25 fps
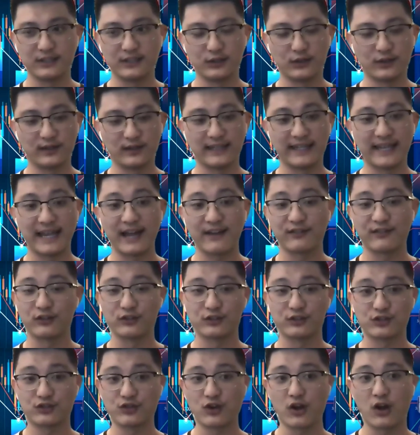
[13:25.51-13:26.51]
they have a
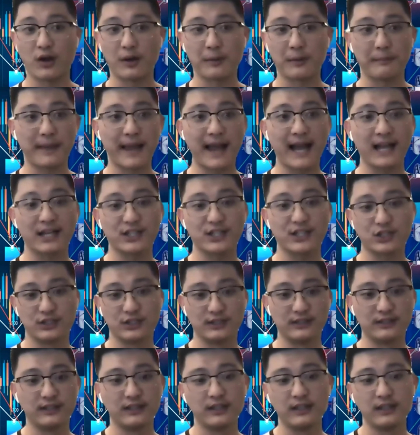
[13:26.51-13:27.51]
strong
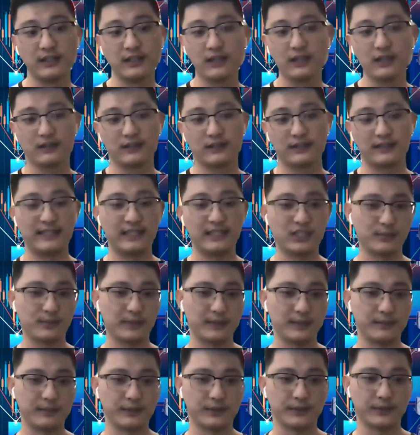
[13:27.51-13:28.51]
passion to teach
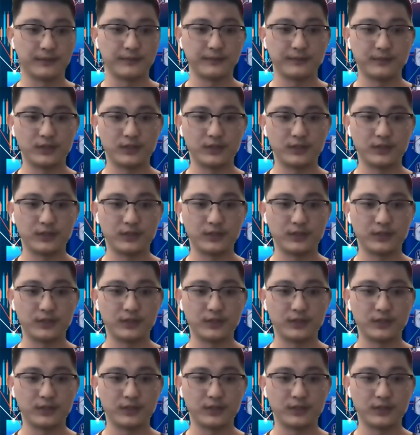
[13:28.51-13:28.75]
people.